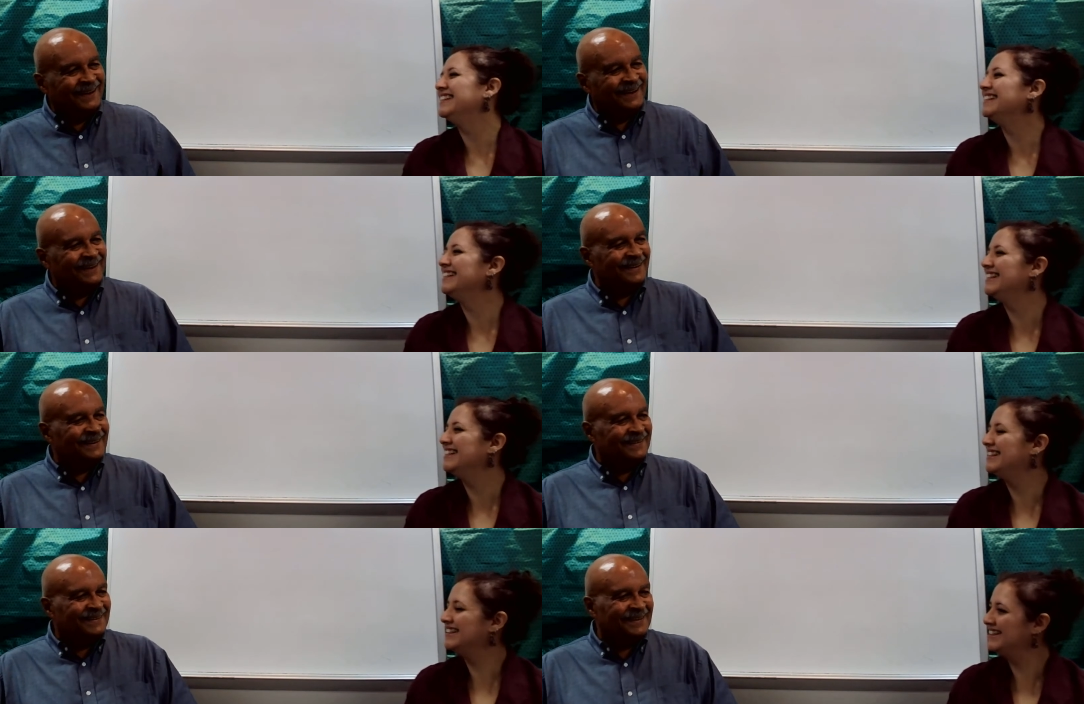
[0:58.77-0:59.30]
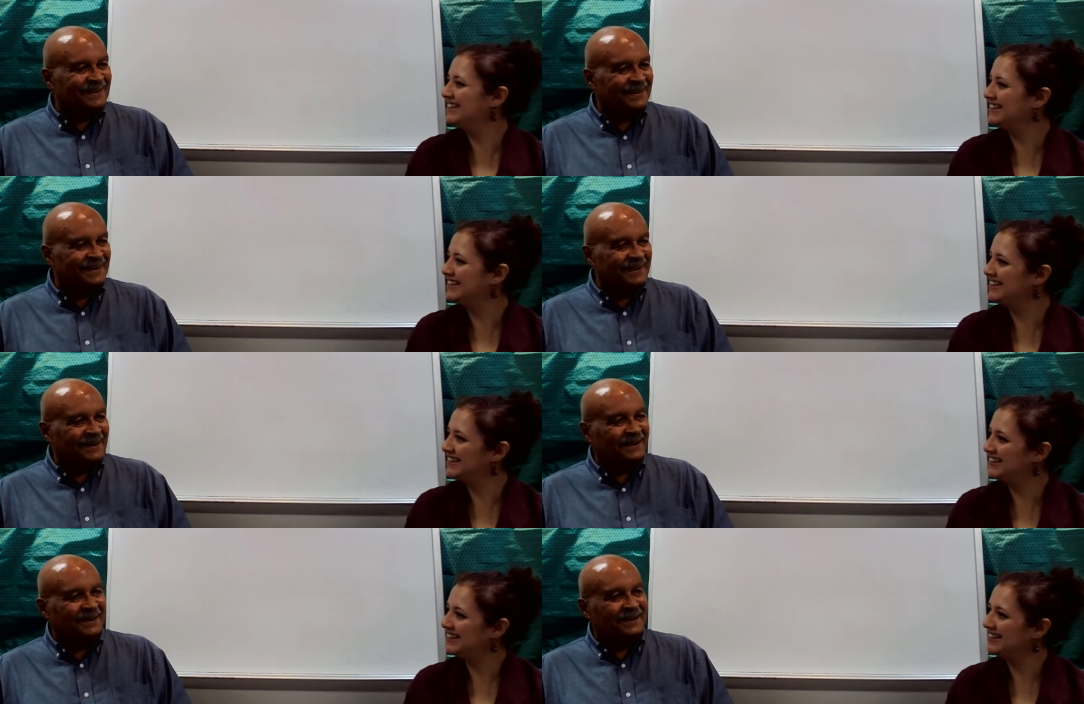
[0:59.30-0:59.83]

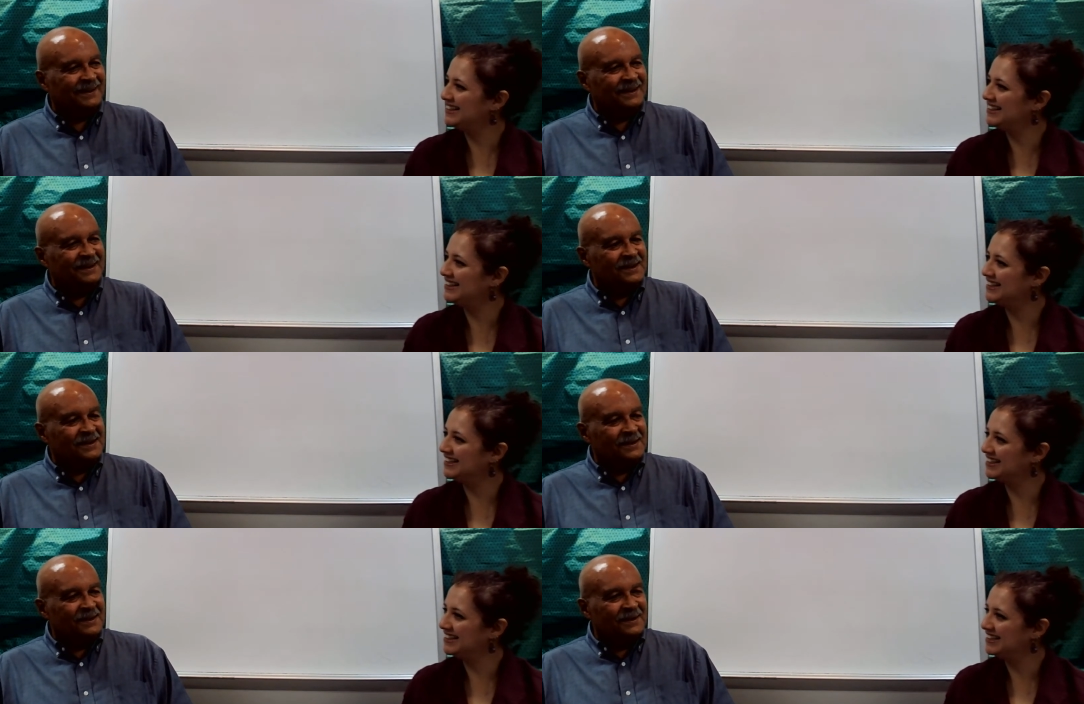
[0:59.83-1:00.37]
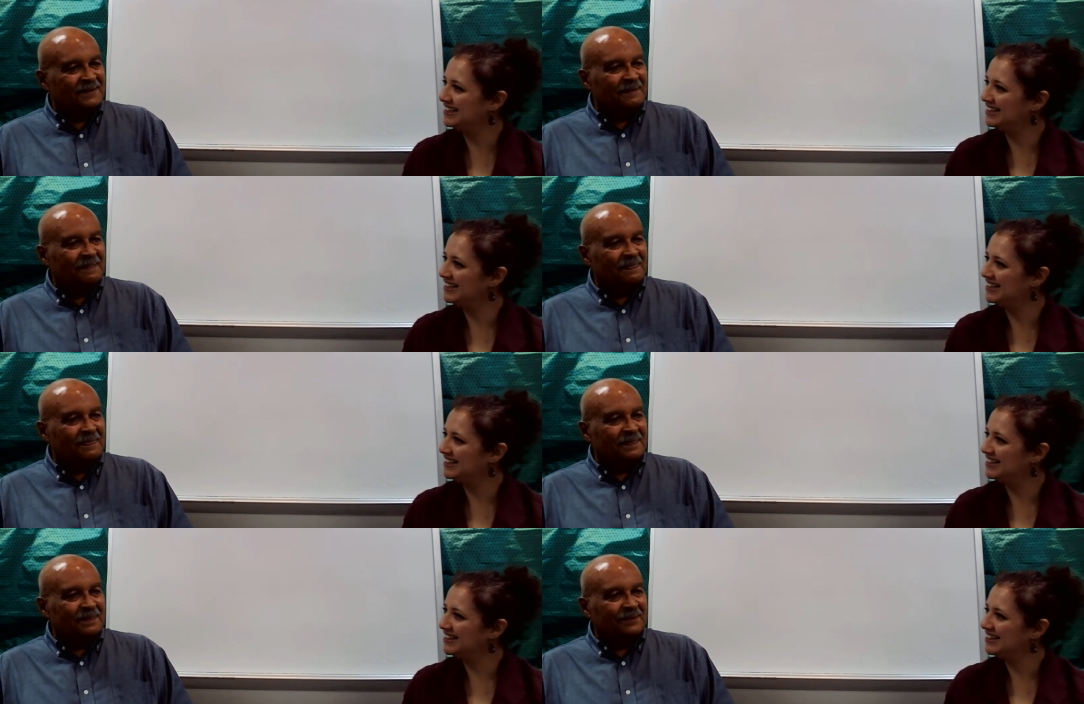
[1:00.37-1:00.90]
Speaker 1: este,
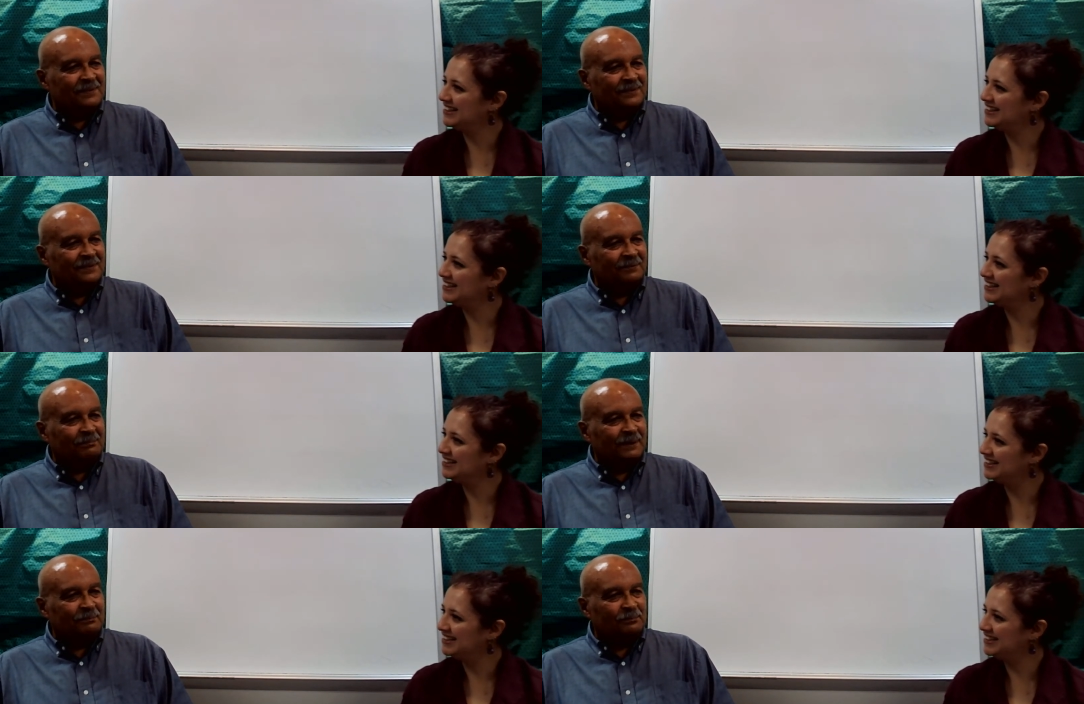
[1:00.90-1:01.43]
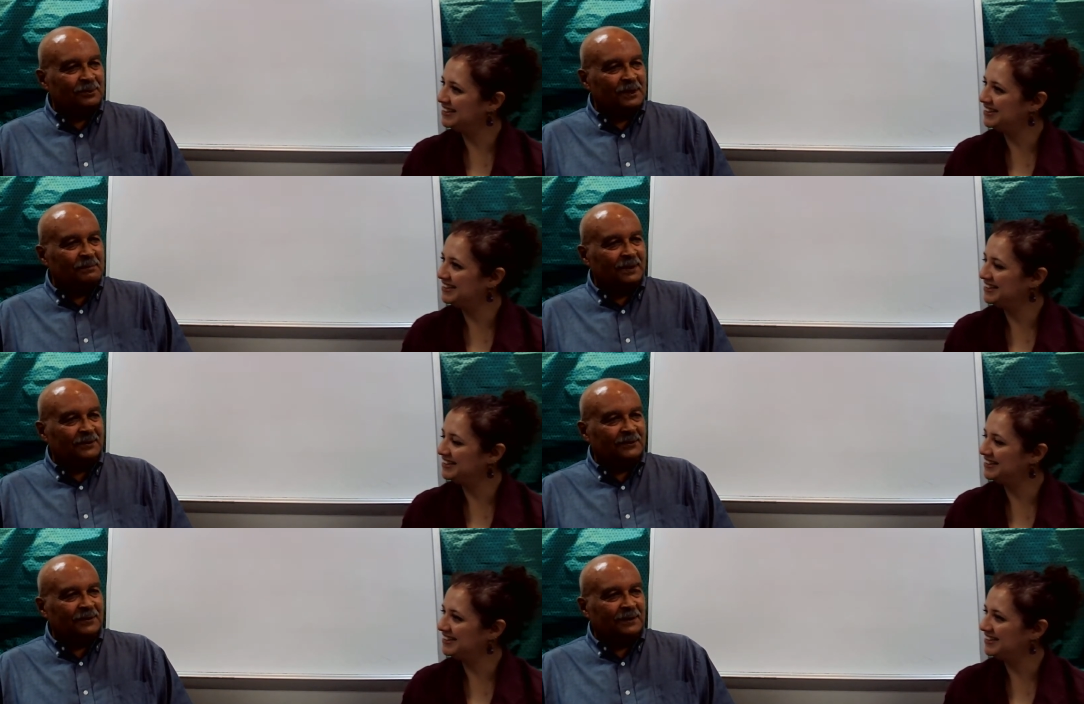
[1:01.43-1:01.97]
spent pretty
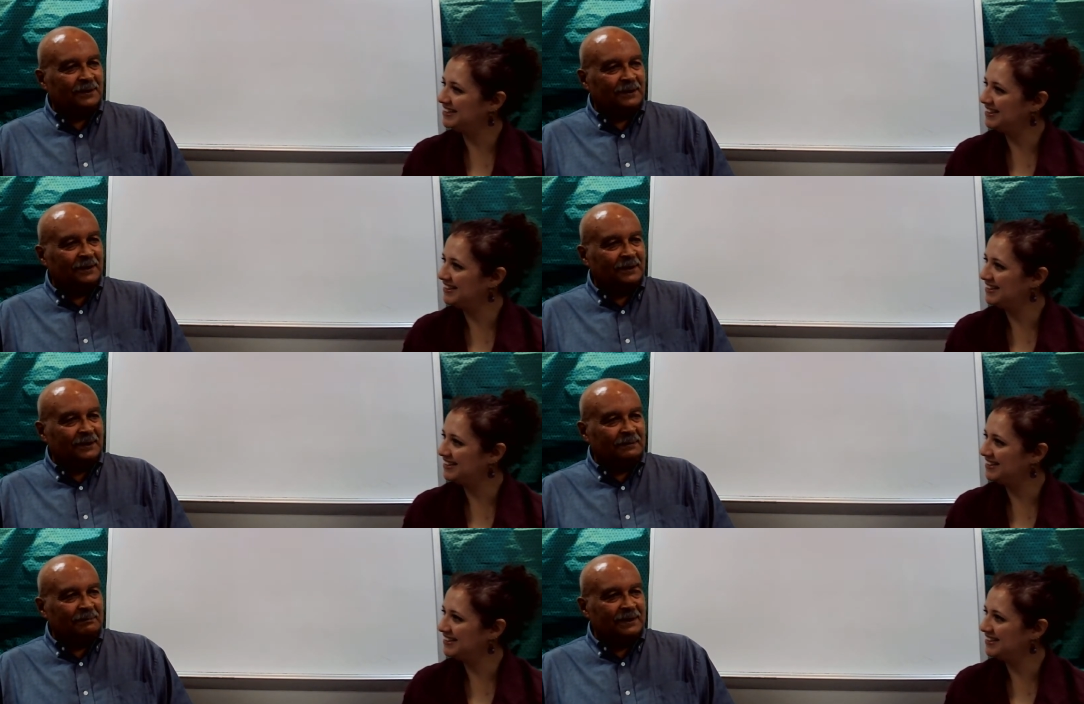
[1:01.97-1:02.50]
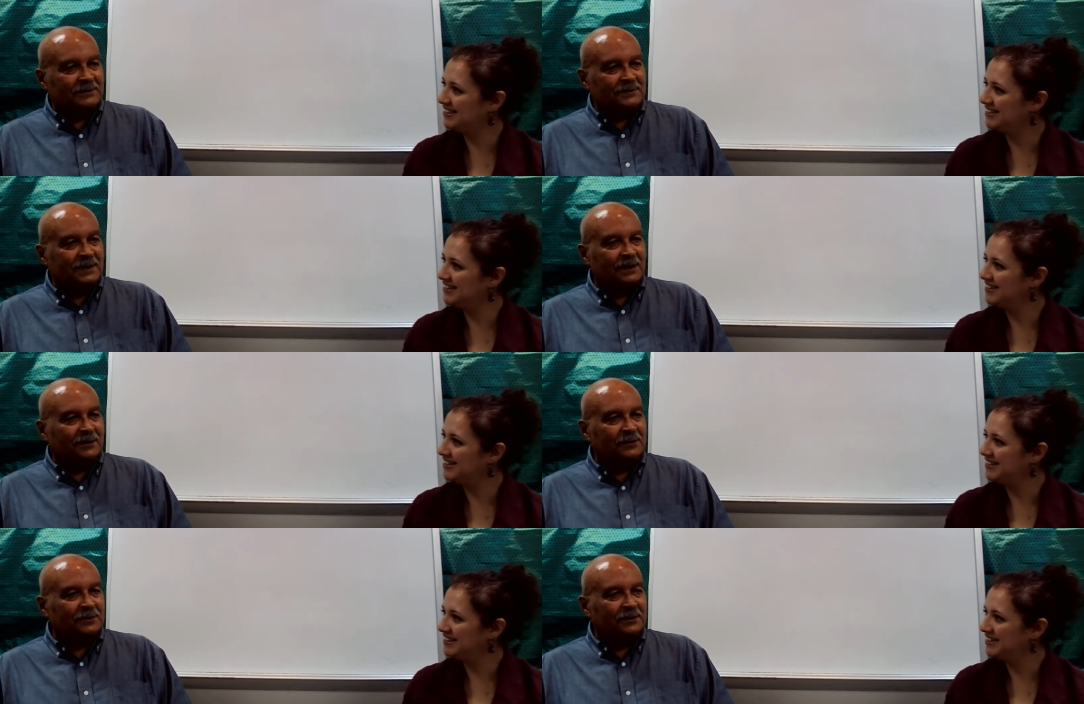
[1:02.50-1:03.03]
much uh, my
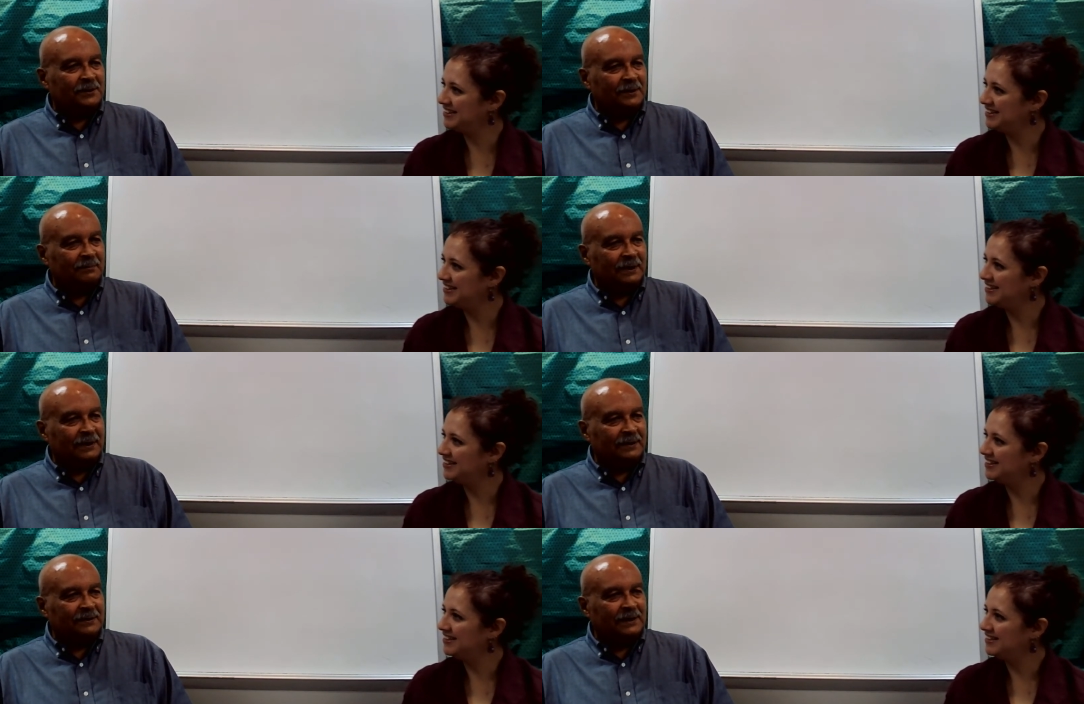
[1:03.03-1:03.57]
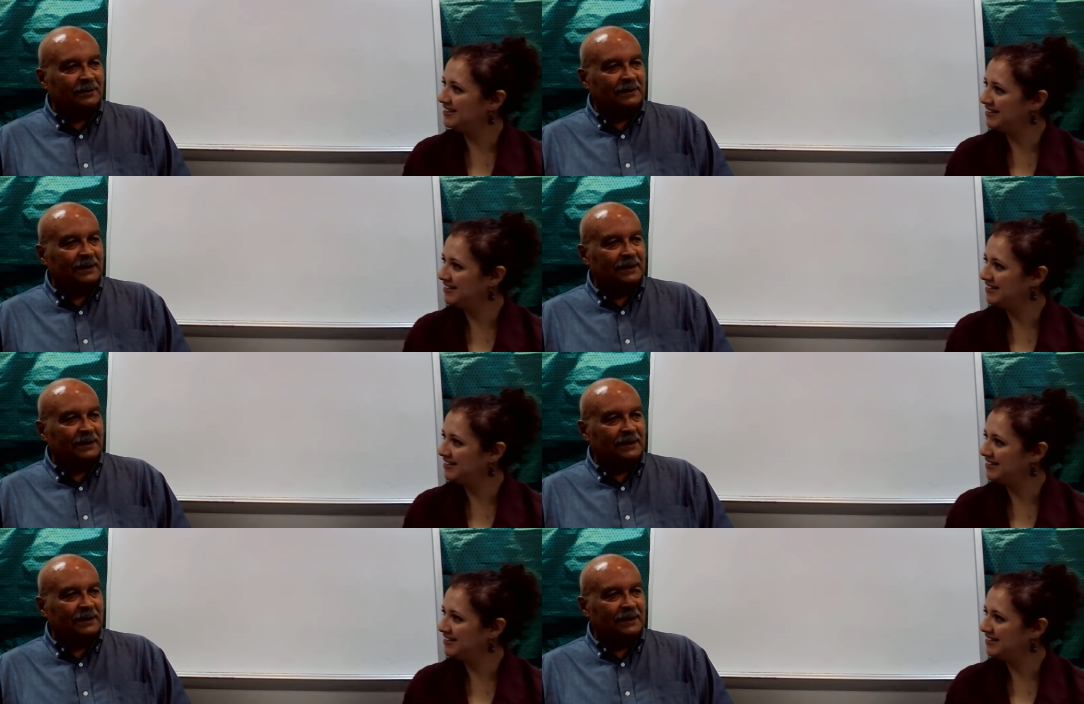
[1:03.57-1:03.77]
childhood and my adult